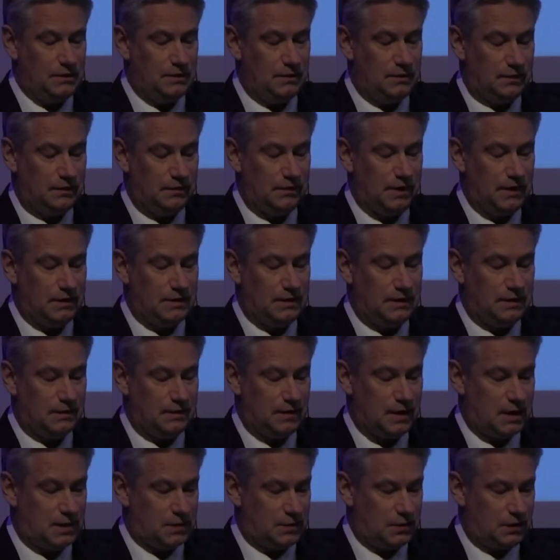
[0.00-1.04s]
great
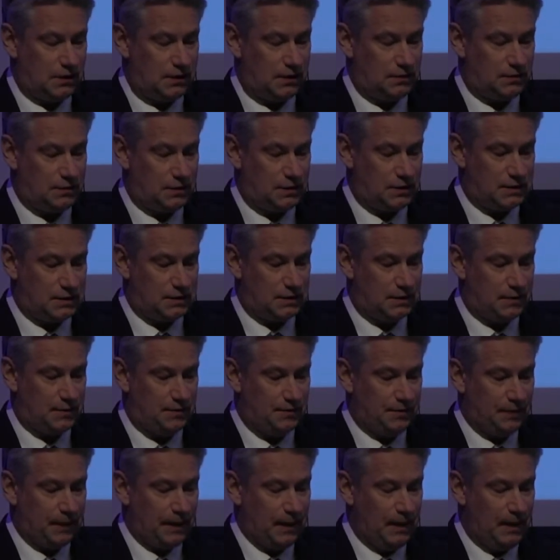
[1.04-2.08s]
international interest. Yeah.
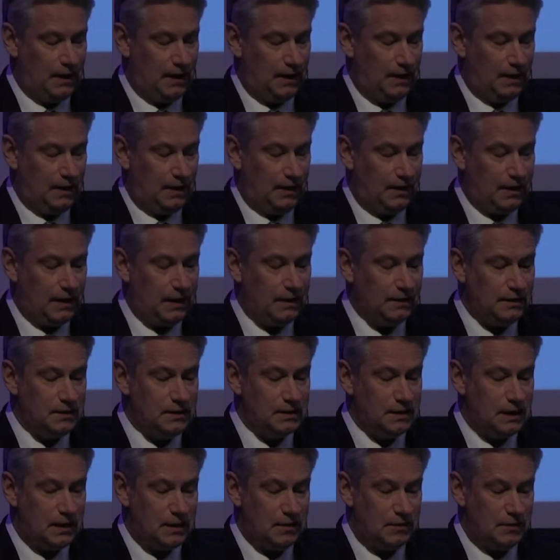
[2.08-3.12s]

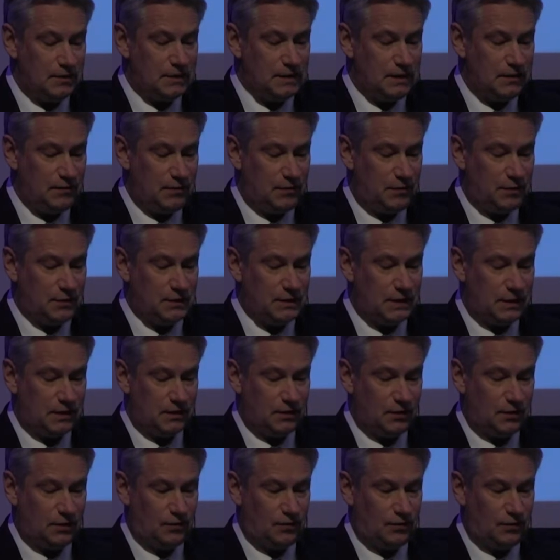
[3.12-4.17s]
97%
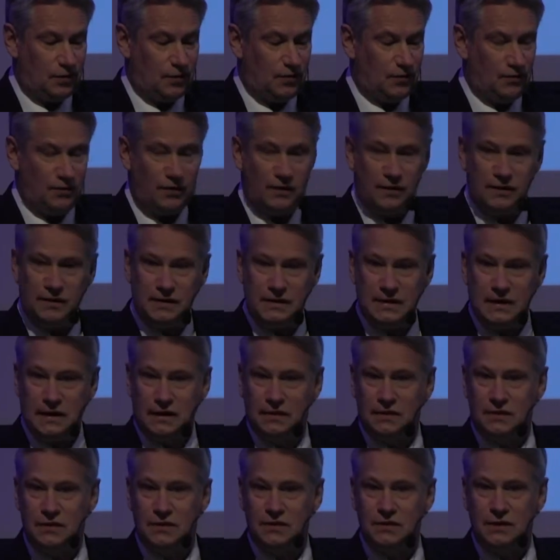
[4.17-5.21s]
of the
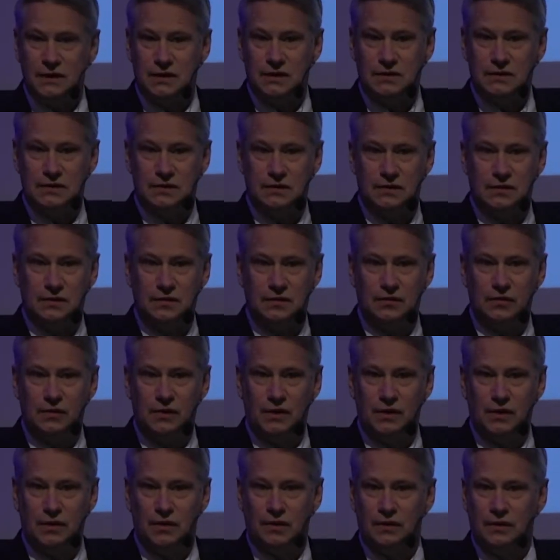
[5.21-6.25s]
tenders that we
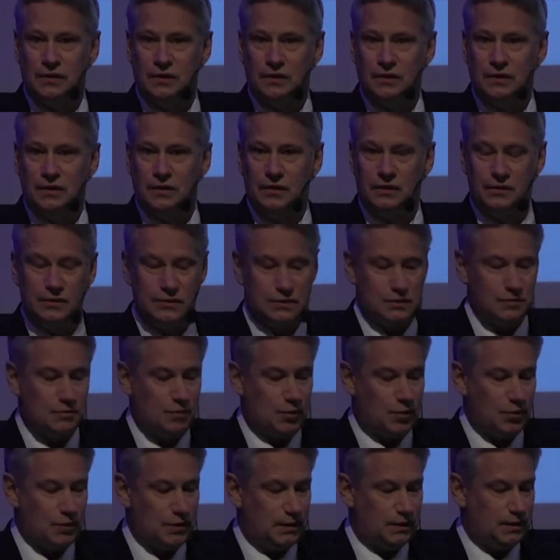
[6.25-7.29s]
are
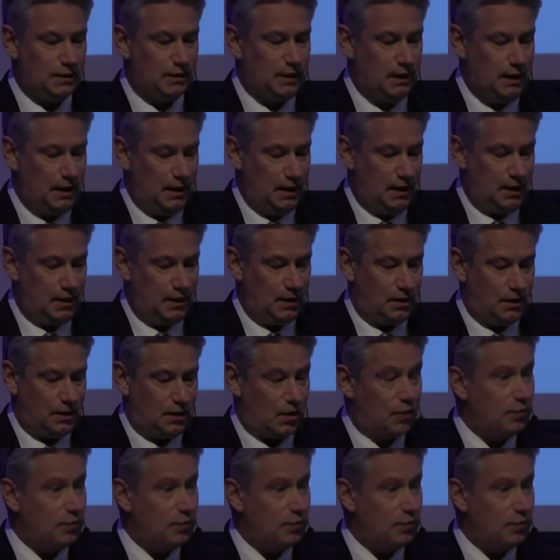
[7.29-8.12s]
supporting are